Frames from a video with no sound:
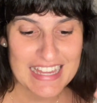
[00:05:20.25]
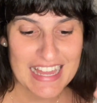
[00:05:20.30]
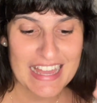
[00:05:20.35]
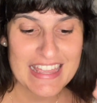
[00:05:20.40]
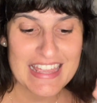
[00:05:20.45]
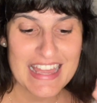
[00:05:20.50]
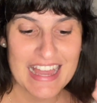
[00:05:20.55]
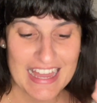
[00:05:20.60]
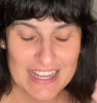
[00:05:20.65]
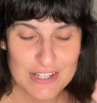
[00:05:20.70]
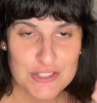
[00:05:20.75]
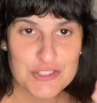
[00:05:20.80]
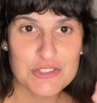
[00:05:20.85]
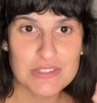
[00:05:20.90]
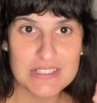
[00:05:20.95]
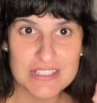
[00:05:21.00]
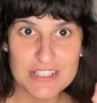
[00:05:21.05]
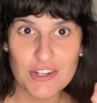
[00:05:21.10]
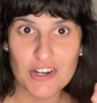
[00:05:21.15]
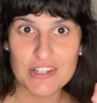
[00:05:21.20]
I
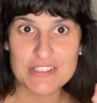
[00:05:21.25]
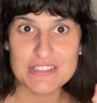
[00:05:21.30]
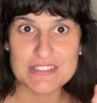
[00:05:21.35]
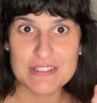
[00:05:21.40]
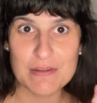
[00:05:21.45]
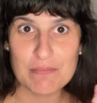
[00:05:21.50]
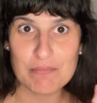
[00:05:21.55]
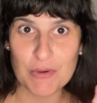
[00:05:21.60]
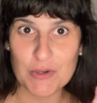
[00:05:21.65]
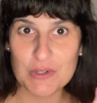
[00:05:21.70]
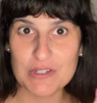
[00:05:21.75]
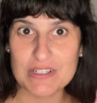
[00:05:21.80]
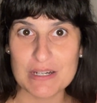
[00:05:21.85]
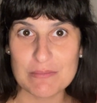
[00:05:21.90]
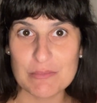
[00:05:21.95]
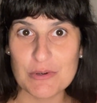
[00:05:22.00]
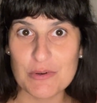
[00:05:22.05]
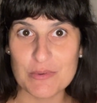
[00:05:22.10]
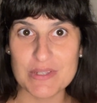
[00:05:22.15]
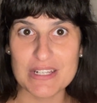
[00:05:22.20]
actually got book club
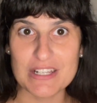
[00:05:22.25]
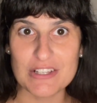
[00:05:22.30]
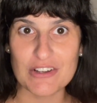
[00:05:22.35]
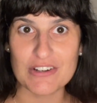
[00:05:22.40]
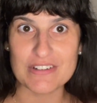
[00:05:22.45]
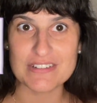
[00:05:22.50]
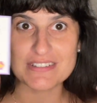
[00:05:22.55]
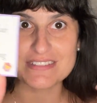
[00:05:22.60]
or read along,